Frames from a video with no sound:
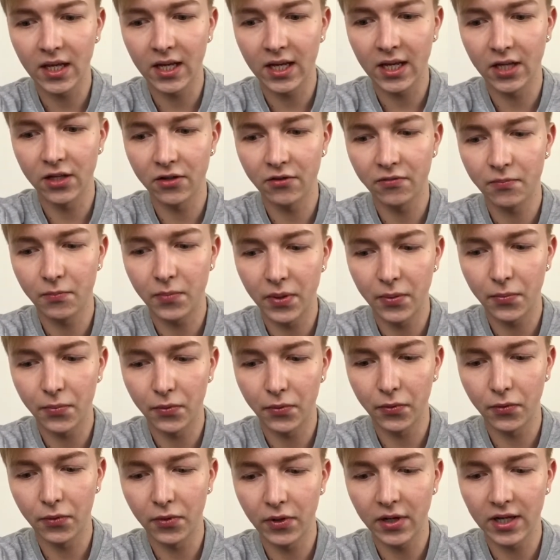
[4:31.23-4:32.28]
kind of
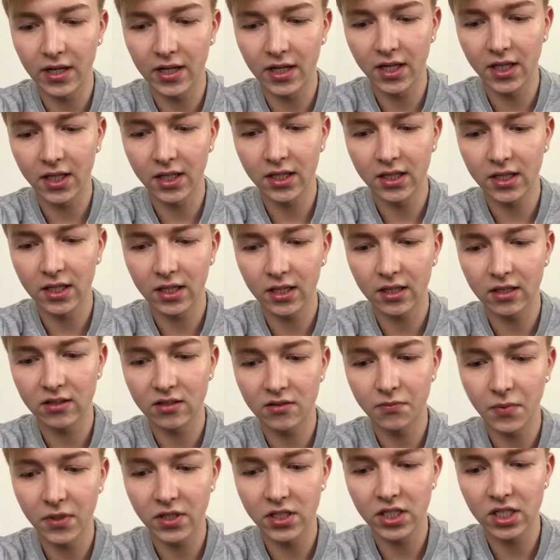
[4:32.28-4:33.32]
people, and
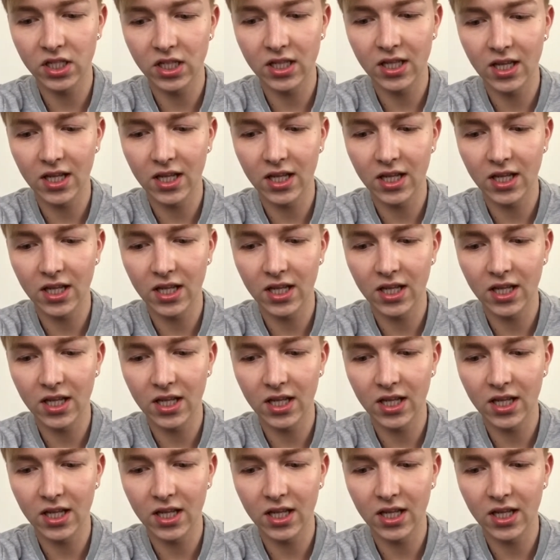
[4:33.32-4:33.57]
especially